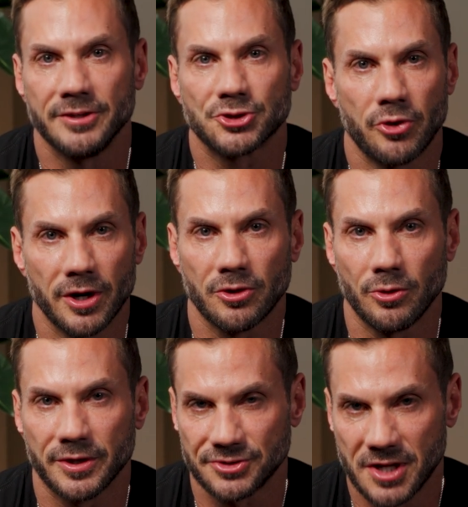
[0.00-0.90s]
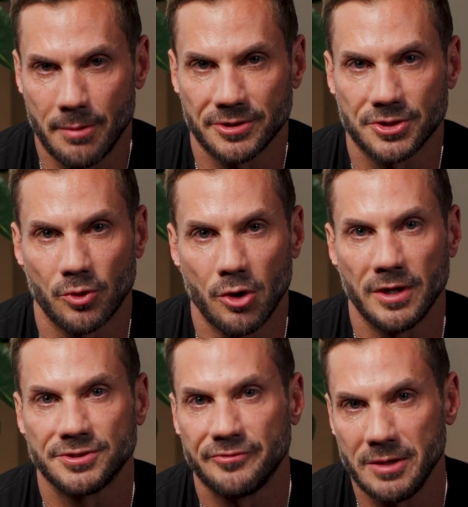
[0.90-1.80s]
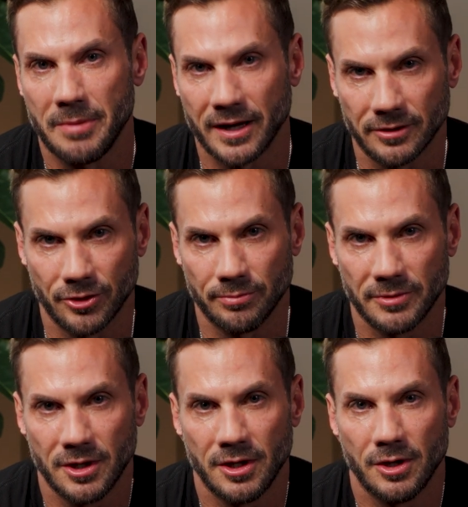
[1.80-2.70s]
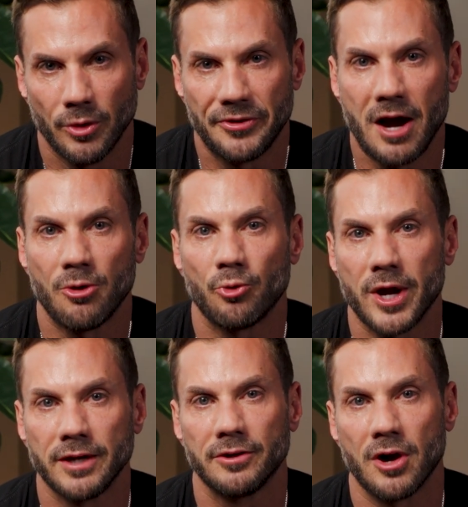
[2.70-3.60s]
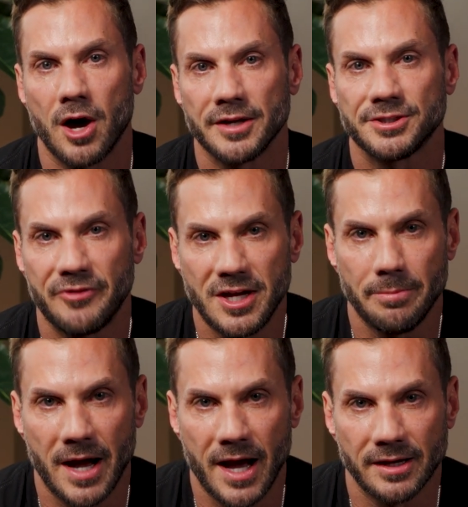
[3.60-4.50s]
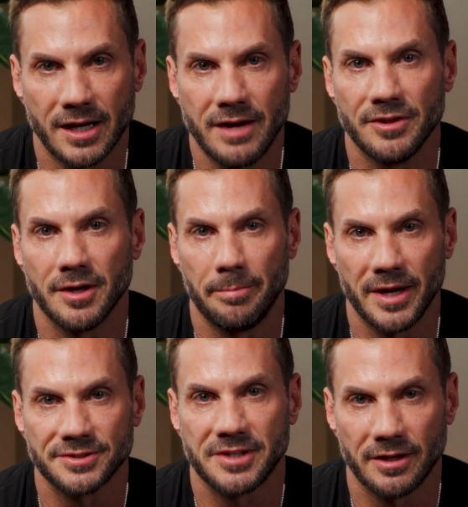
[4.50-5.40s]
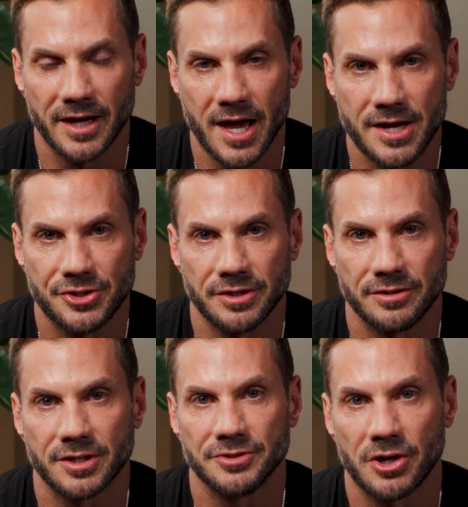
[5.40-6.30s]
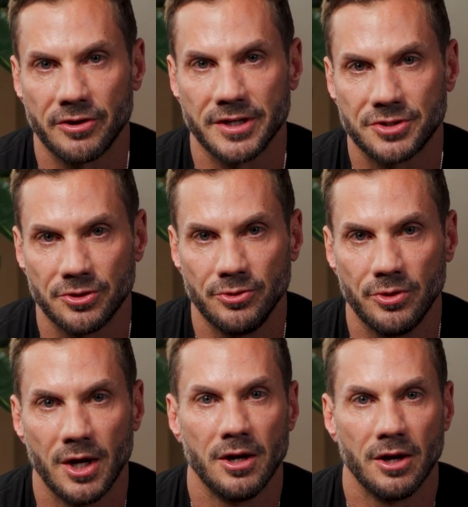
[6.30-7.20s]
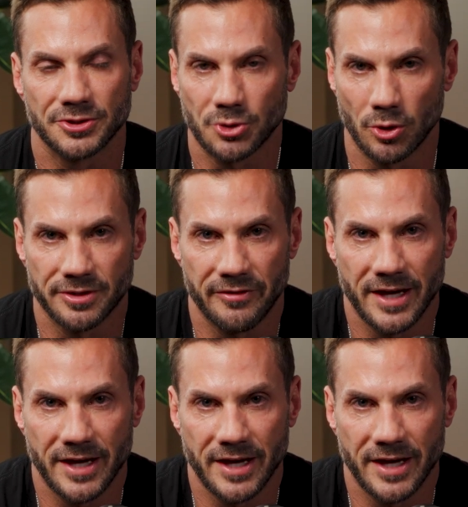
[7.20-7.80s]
it's critical to establish a robust feedback loop. Without regular, honest feedback, even the best delegation can turn into a source of